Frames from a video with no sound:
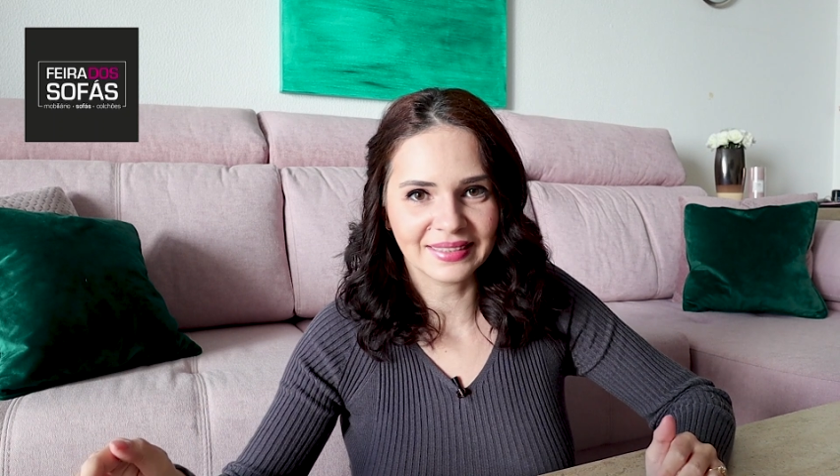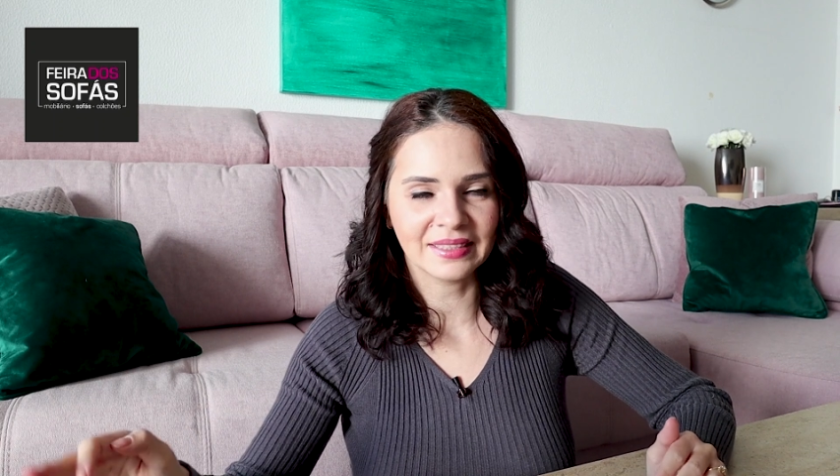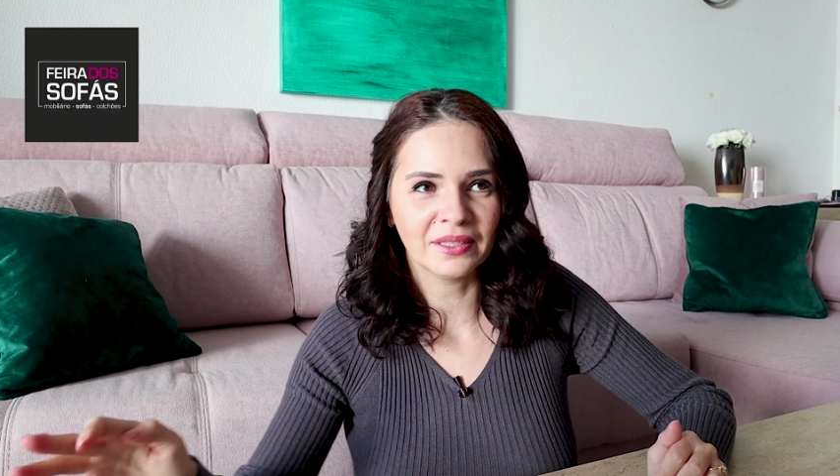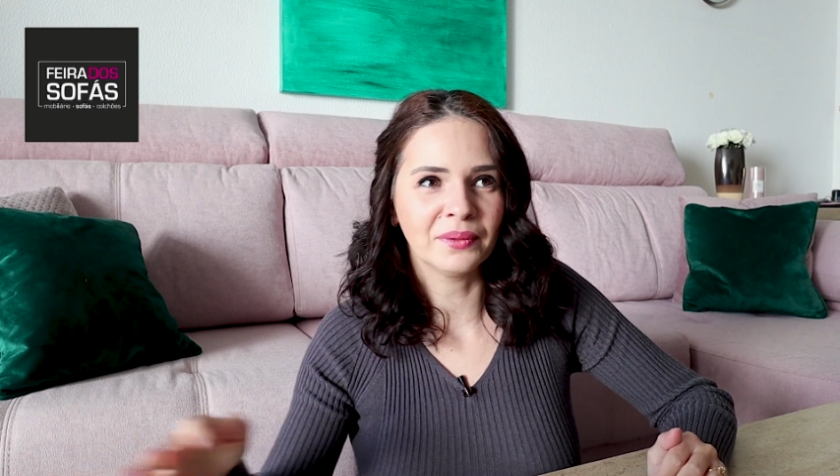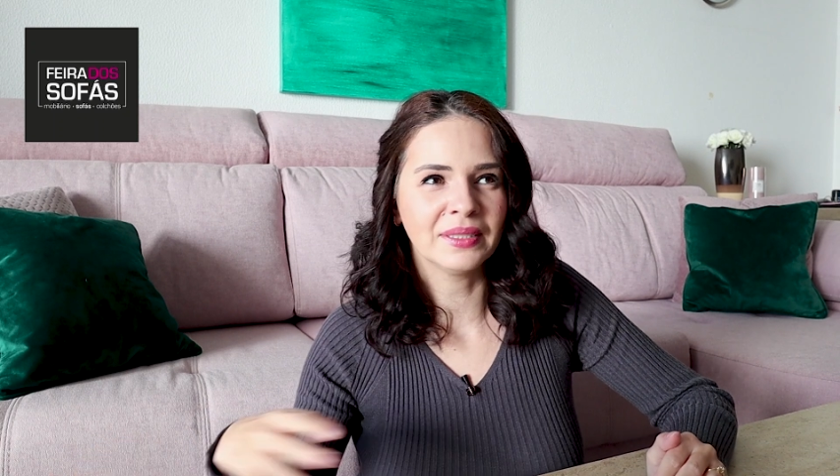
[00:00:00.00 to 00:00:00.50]

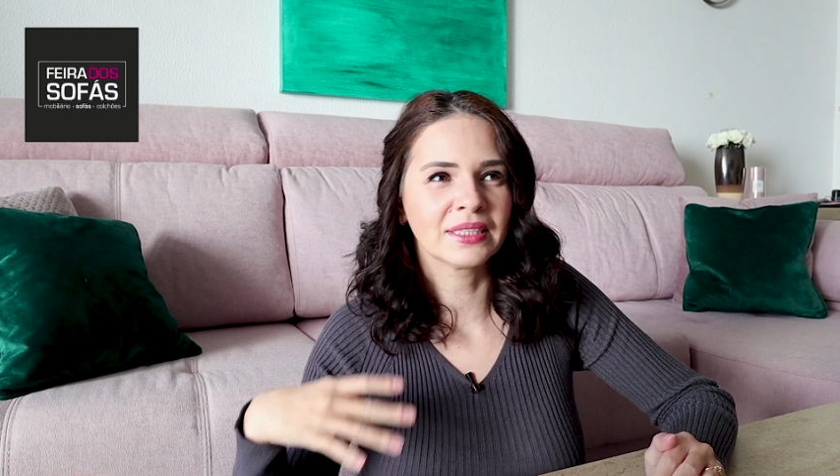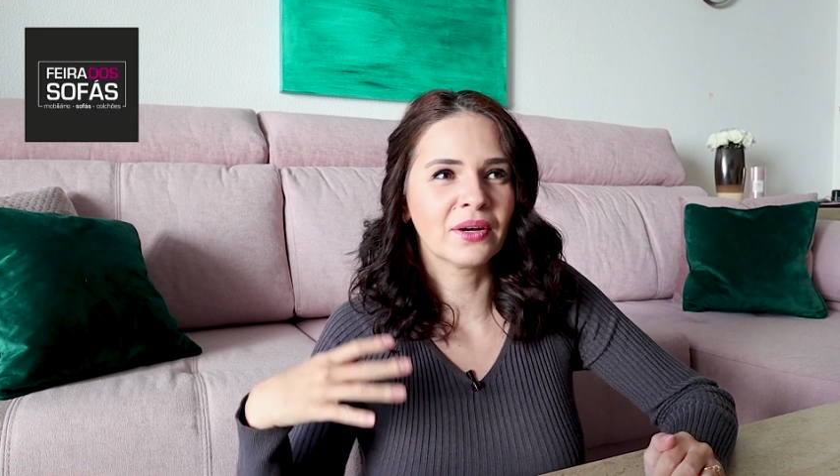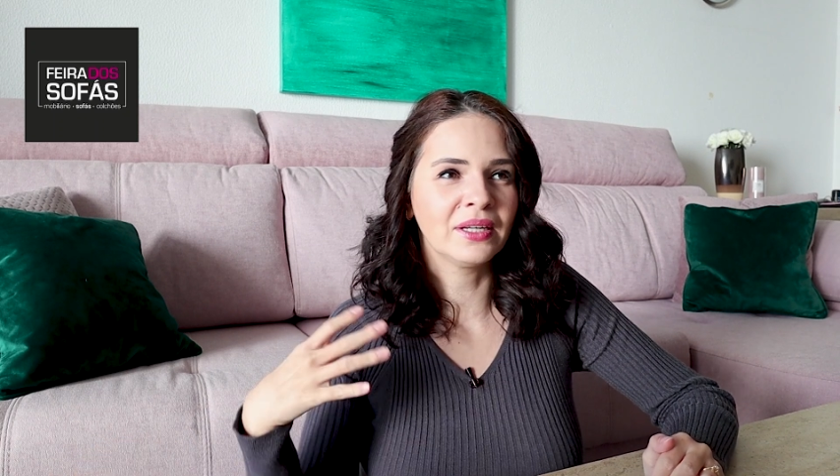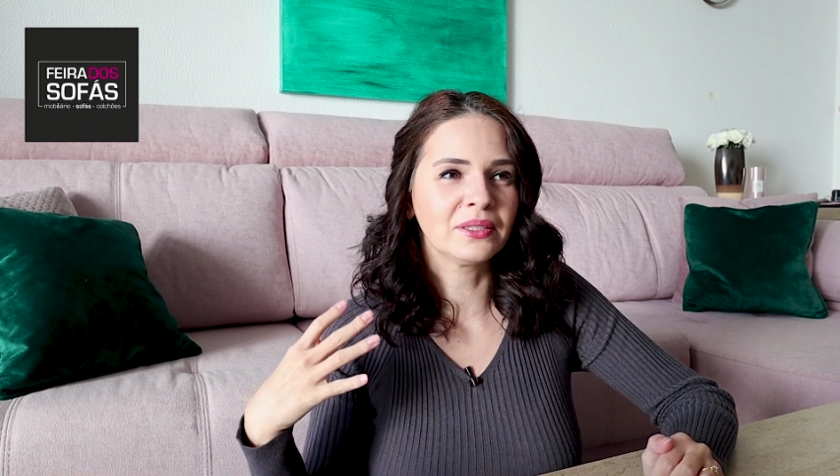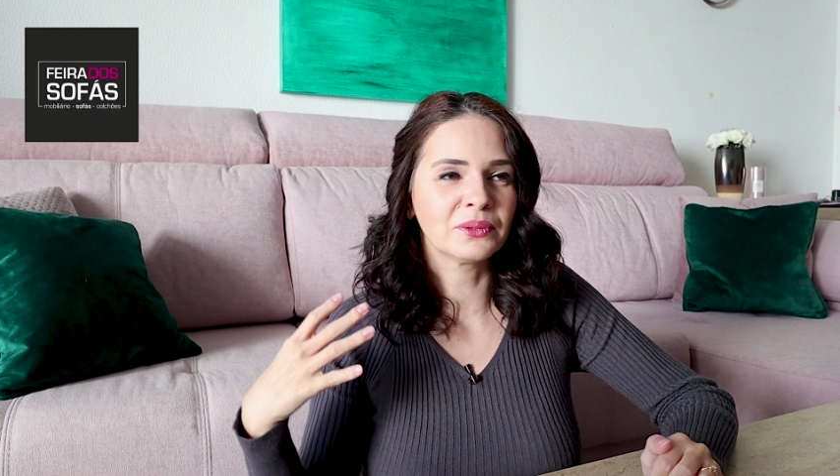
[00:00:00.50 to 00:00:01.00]
So it's
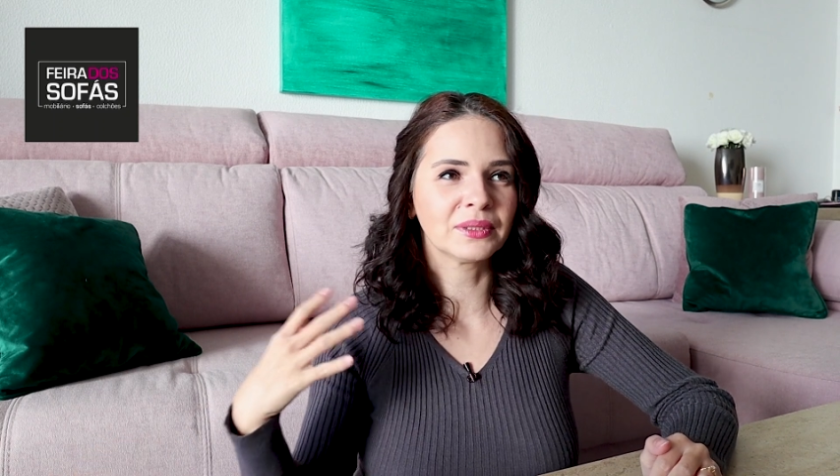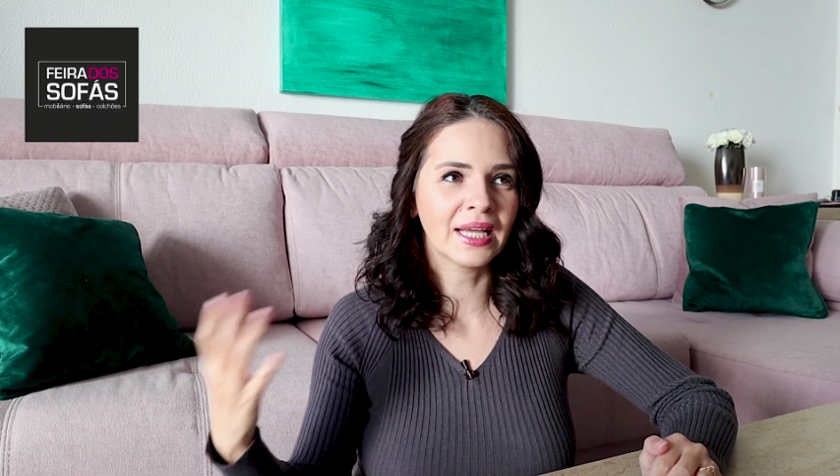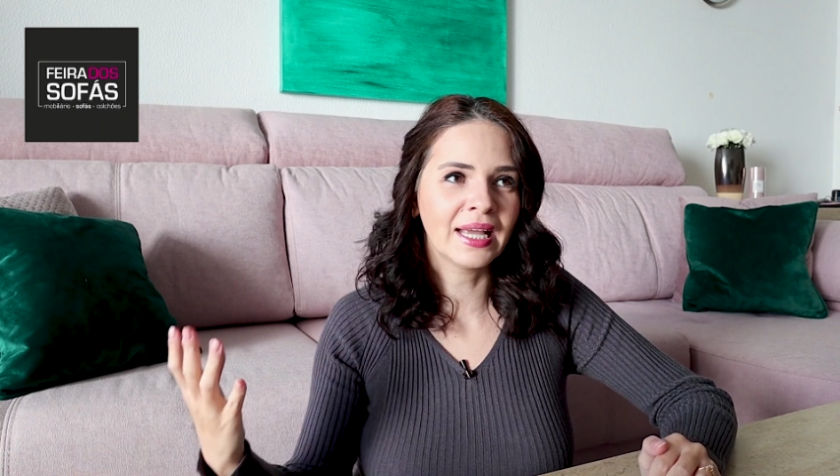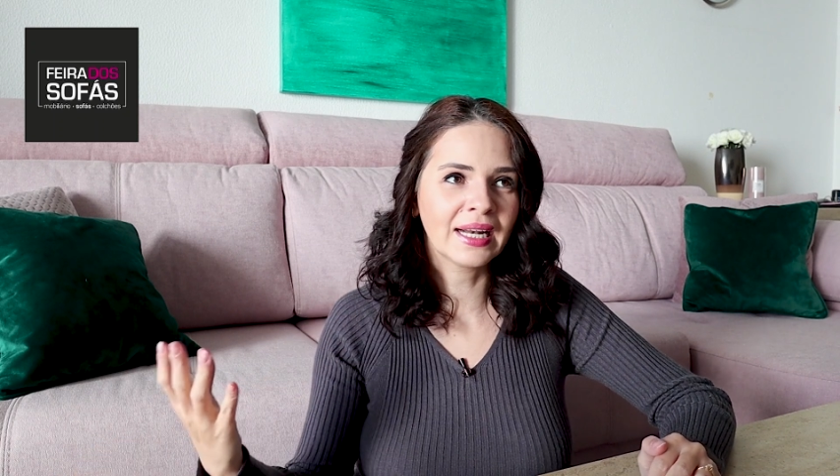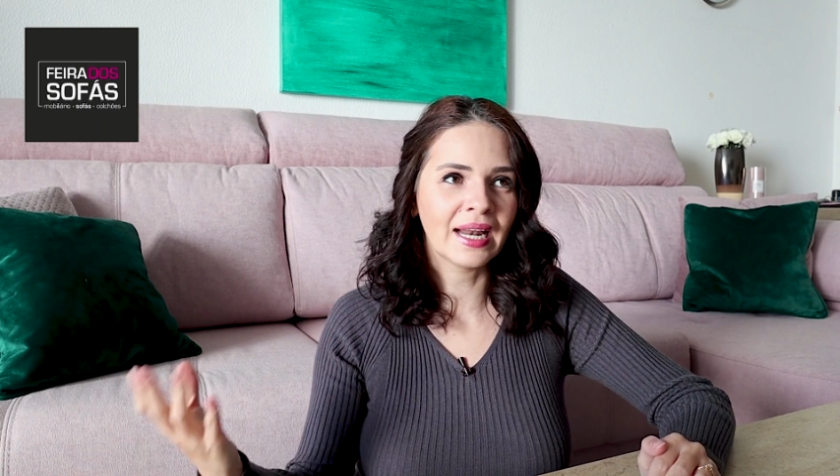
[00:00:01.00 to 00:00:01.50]
going to
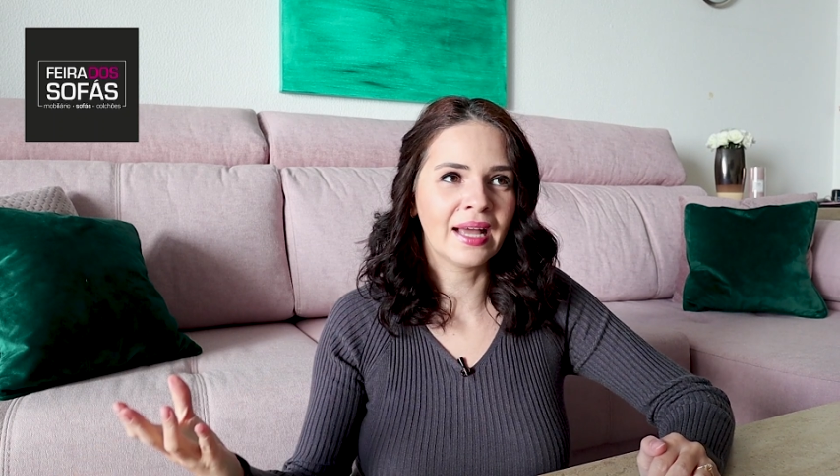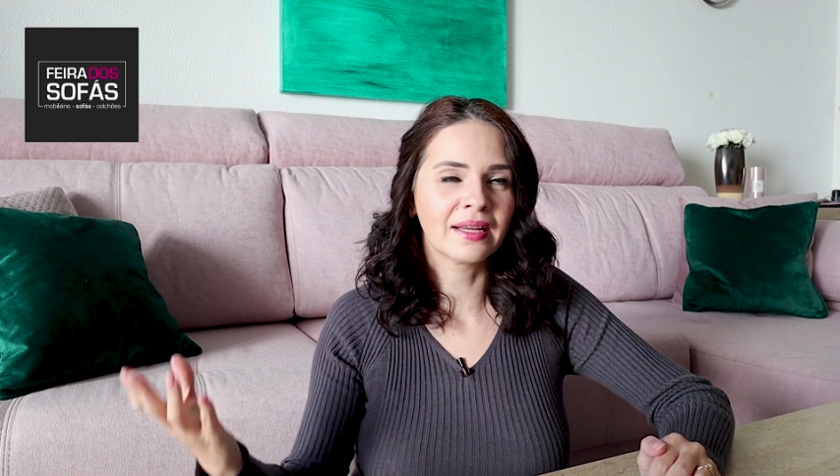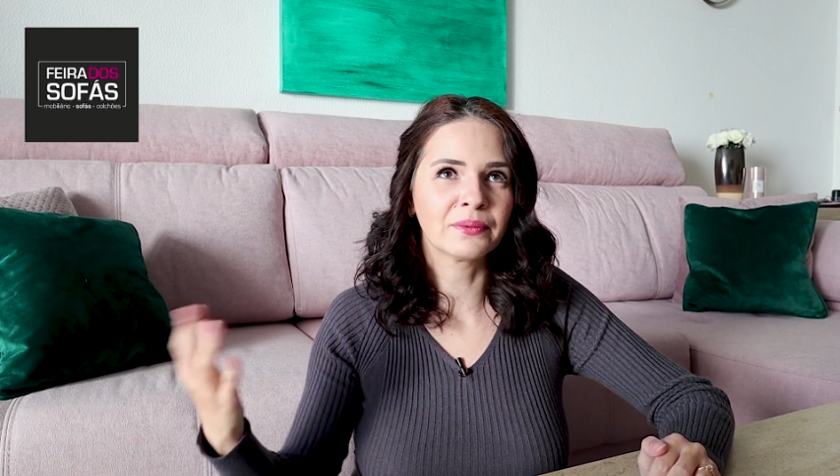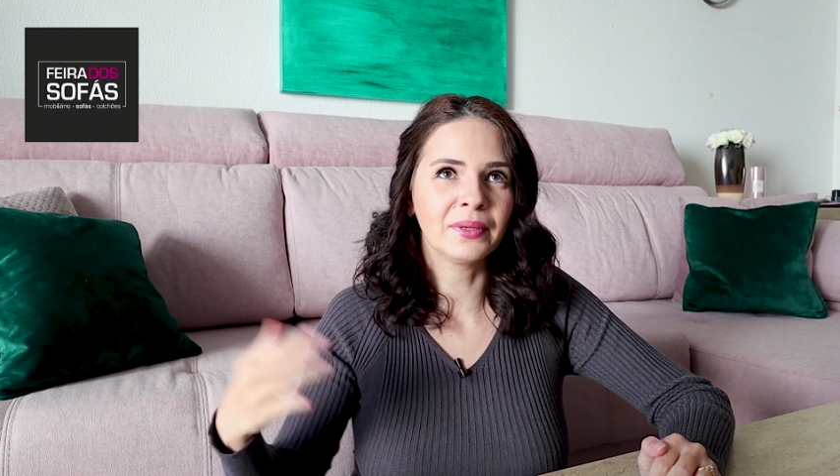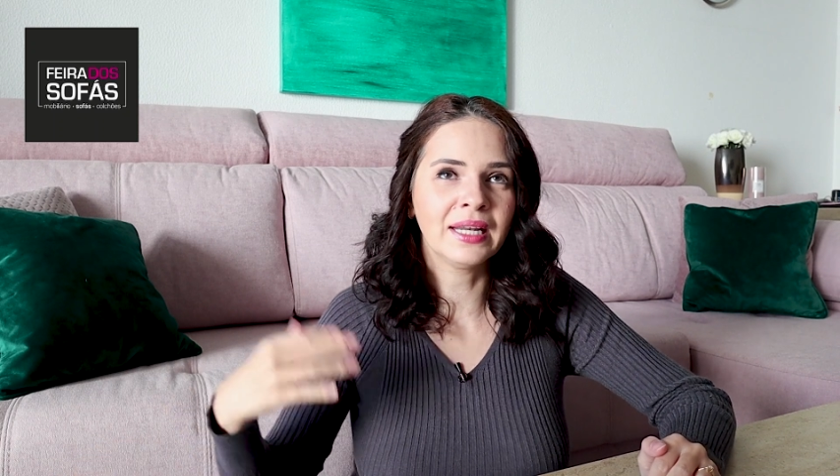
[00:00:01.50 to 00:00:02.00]
take
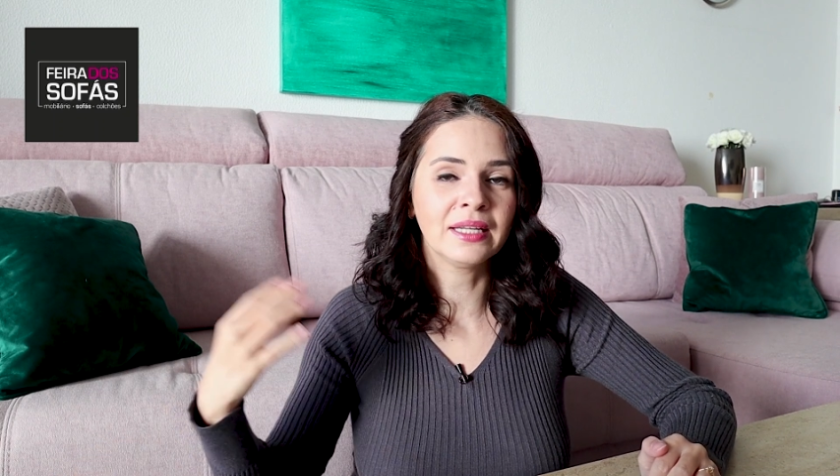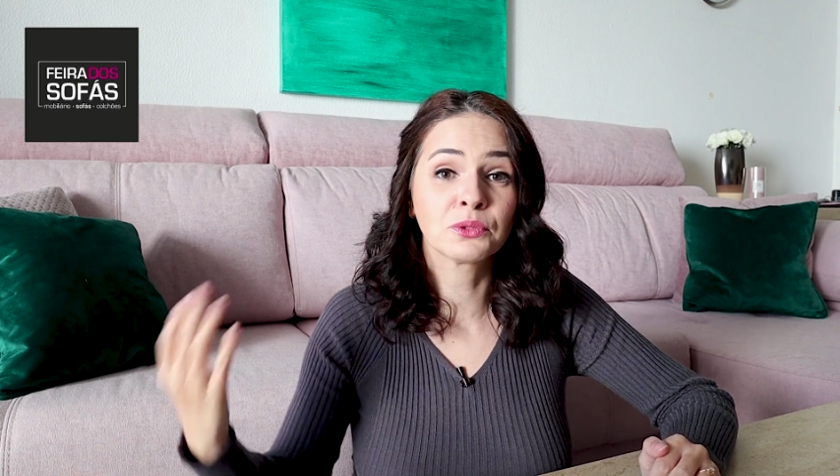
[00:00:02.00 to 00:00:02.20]
like really